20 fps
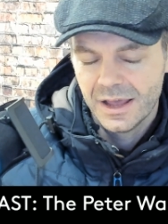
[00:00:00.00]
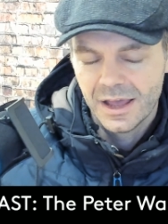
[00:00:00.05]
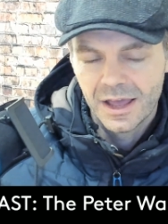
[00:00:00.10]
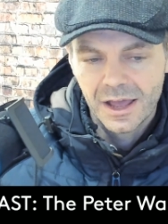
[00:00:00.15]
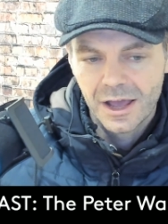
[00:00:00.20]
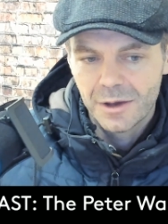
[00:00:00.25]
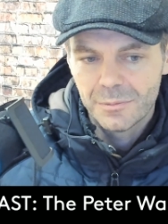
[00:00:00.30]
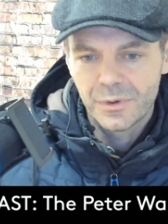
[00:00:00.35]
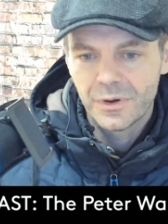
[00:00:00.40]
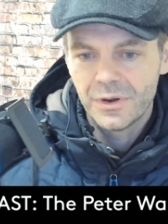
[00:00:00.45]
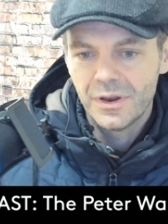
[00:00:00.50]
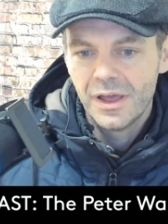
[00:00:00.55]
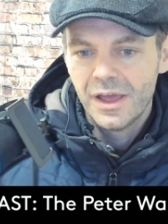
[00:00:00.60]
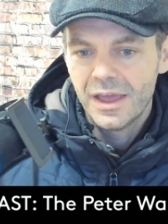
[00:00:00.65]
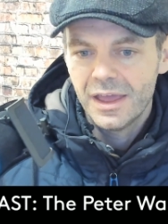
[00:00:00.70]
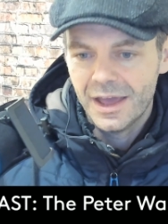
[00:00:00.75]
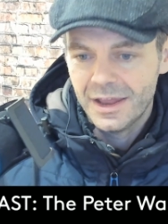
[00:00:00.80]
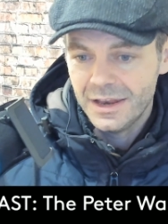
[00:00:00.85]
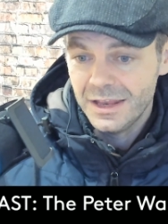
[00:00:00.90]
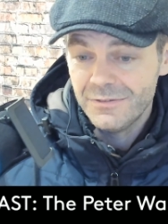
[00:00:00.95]
But
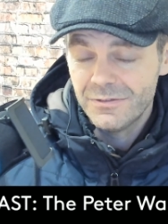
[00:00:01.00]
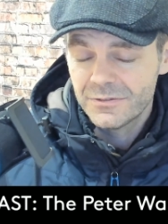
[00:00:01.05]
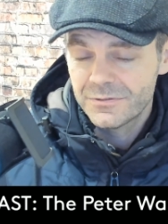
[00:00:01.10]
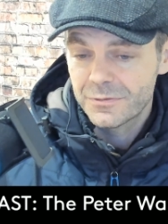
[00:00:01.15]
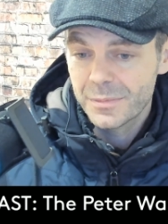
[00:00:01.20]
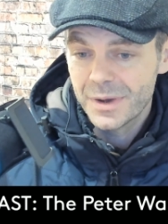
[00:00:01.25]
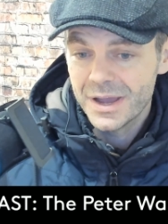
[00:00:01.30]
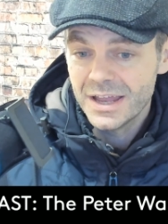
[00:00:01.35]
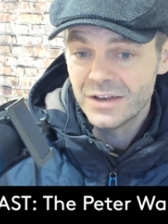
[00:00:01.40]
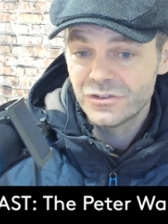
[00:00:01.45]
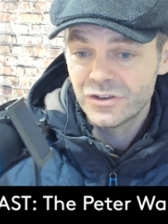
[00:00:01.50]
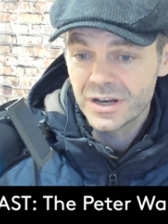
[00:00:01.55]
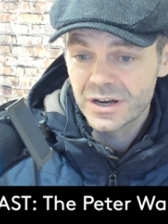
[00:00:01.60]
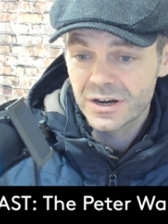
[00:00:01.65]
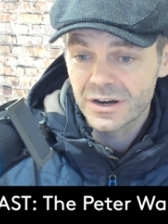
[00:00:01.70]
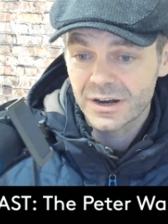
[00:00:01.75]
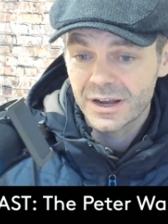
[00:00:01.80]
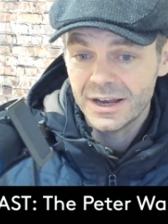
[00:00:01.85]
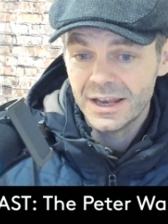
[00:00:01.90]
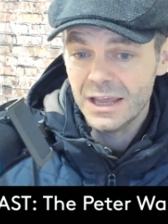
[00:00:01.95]
and even for my
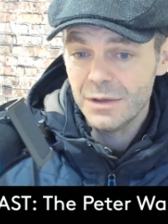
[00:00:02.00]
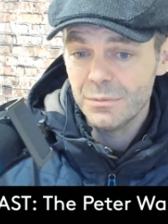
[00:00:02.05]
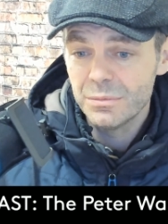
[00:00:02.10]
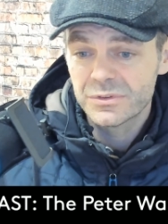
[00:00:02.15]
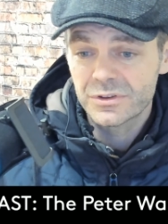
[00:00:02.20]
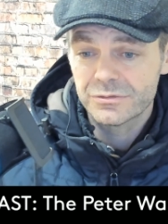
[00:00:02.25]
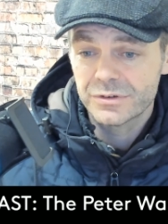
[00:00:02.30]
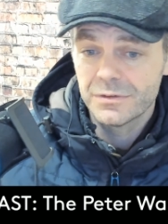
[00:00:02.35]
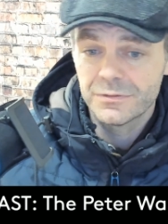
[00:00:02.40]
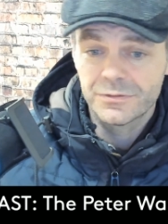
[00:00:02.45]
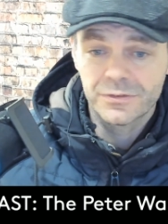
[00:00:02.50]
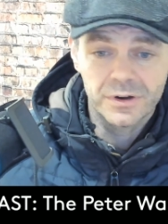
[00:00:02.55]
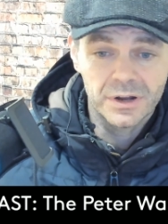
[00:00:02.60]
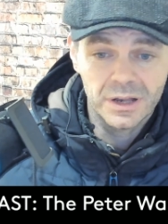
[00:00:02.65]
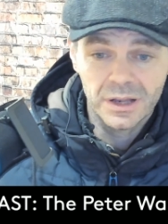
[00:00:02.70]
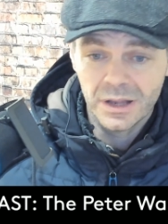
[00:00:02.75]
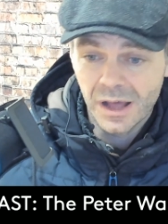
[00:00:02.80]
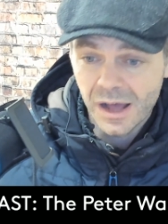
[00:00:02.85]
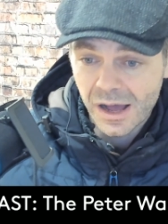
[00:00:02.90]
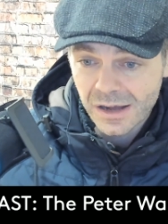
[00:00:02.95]
engineer, and he was around for a
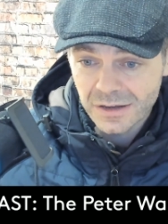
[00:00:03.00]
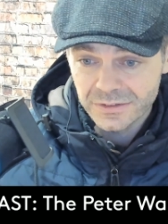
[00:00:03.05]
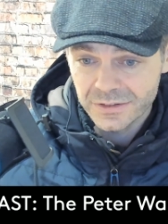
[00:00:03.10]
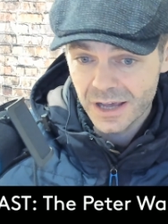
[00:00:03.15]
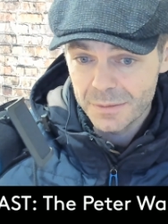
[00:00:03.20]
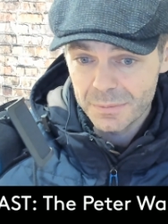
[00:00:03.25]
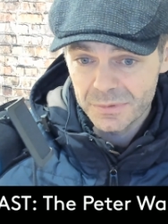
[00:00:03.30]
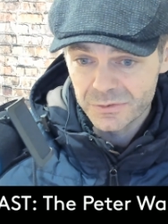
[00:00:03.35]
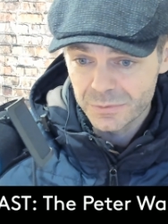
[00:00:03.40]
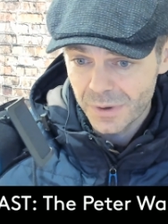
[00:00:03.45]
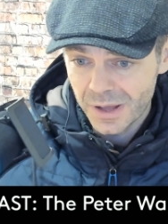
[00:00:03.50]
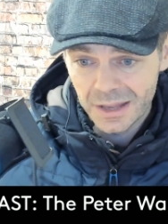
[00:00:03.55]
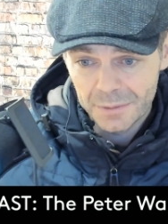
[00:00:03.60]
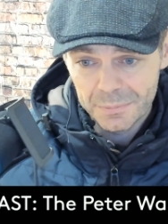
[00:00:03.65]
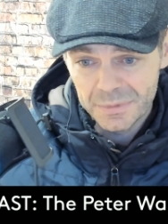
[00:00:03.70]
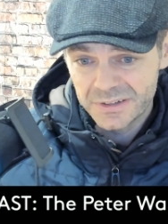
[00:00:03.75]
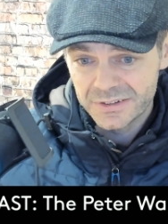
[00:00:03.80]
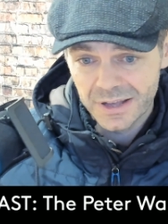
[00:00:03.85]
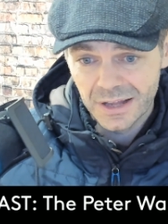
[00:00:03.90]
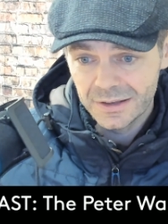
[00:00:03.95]
long time as well, let me
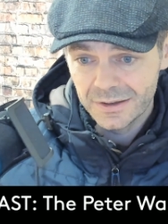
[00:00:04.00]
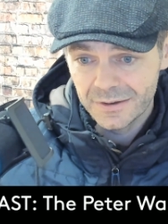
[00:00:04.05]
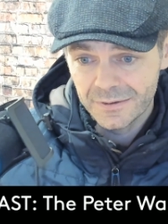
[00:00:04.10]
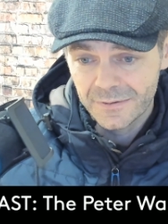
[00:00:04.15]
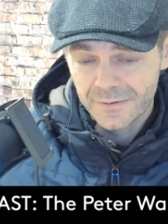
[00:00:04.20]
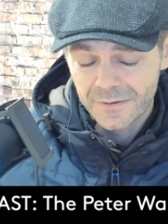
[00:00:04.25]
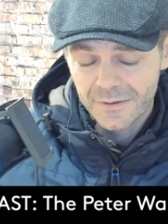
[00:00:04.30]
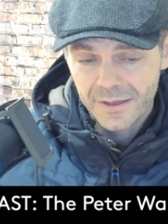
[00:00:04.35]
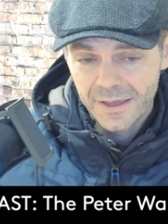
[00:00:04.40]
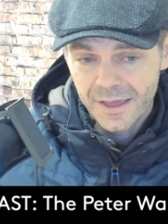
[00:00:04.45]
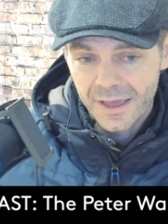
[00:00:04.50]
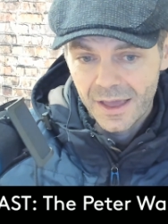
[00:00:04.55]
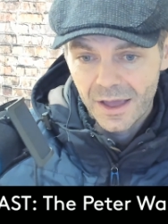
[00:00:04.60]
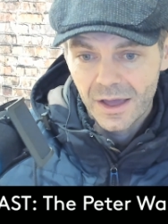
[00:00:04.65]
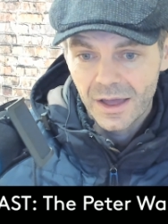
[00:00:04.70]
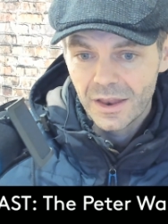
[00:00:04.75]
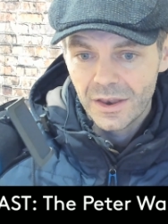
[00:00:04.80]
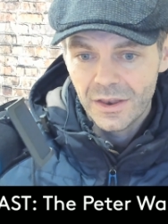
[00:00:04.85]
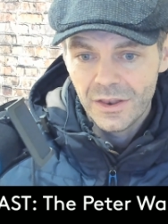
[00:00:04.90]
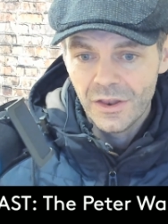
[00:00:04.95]
tell you.
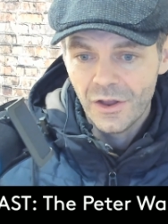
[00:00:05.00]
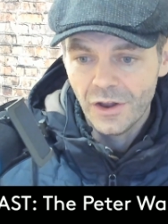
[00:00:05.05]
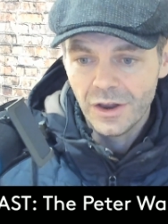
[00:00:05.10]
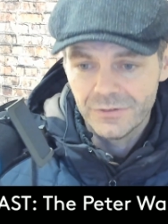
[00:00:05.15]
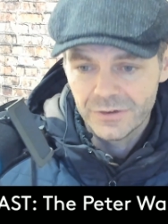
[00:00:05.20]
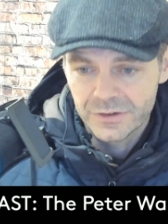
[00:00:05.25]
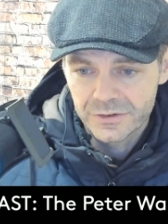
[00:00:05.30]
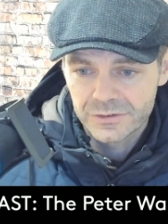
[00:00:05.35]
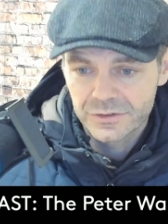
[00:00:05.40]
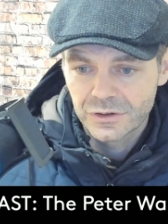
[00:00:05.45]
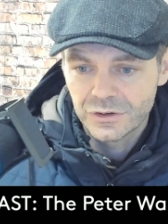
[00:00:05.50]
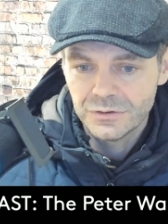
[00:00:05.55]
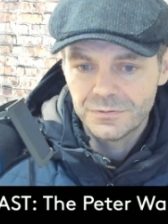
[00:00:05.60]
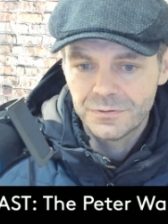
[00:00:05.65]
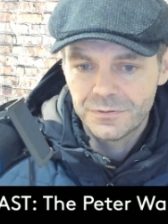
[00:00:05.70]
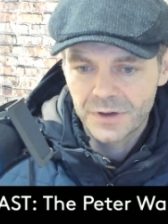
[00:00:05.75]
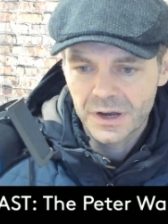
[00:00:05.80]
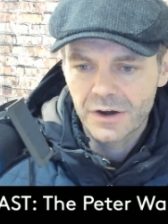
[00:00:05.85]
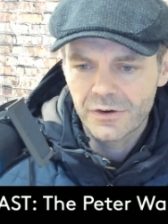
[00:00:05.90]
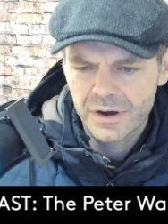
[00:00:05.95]
None of us could
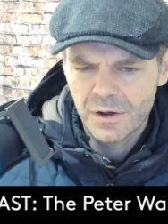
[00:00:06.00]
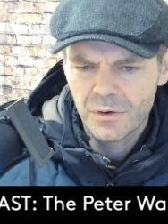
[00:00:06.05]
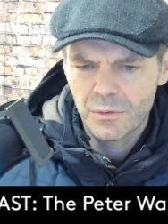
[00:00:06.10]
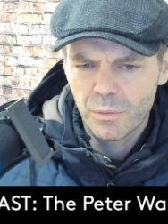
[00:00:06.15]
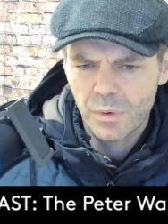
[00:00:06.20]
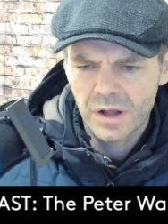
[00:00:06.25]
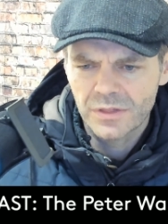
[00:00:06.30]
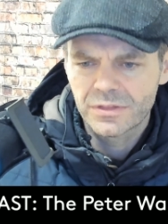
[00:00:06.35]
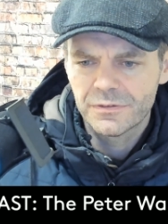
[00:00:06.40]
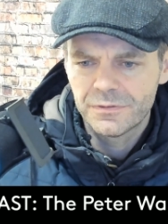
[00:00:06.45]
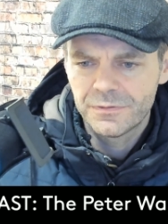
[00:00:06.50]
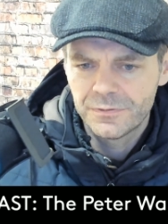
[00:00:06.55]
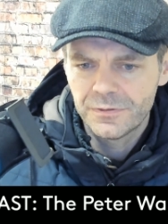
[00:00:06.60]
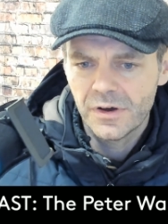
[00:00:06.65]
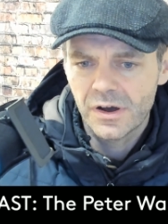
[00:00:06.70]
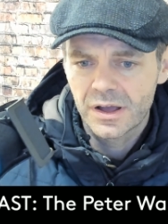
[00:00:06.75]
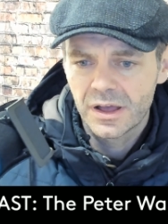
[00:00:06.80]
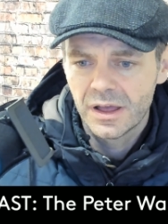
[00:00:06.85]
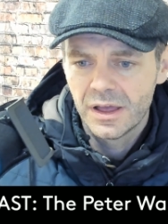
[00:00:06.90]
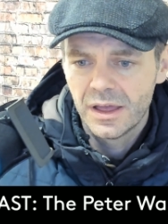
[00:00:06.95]
figure out what the
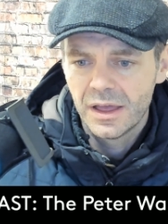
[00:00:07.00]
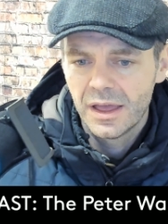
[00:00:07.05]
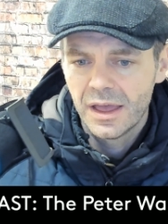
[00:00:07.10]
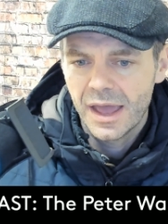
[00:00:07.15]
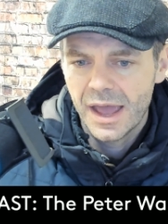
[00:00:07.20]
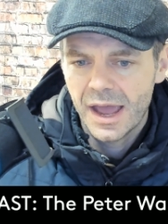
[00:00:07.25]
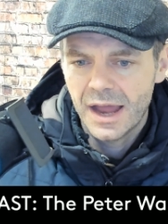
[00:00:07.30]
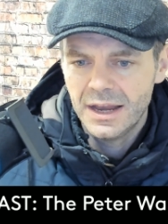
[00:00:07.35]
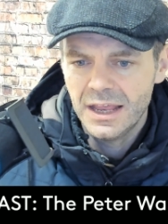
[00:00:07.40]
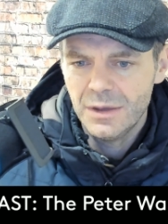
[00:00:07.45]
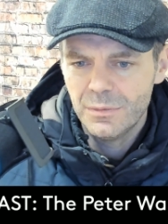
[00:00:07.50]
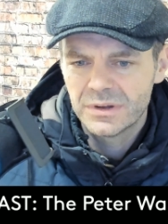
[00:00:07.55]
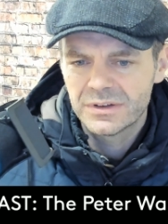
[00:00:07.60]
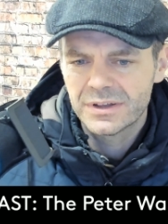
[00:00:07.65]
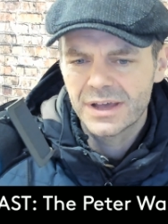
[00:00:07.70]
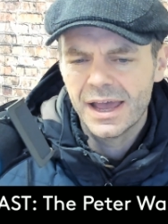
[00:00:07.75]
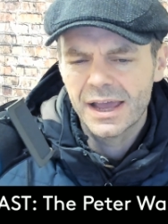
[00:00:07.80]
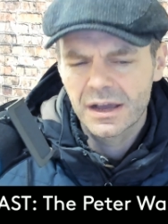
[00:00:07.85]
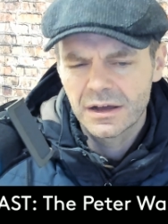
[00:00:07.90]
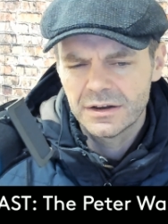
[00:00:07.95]
fuck. And he went,
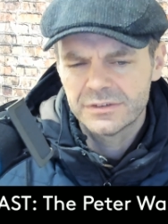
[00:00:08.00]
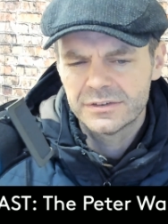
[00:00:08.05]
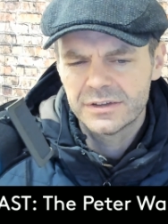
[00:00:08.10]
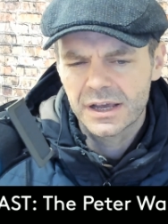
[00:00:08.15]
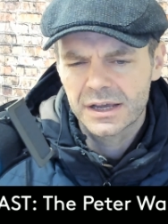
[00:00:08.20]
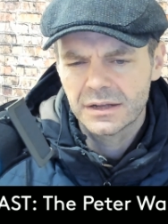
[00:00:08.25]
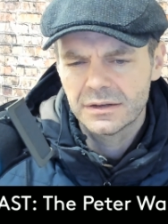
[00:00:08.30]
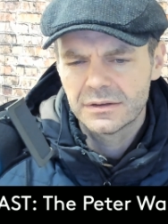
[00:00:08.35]
hang on a second.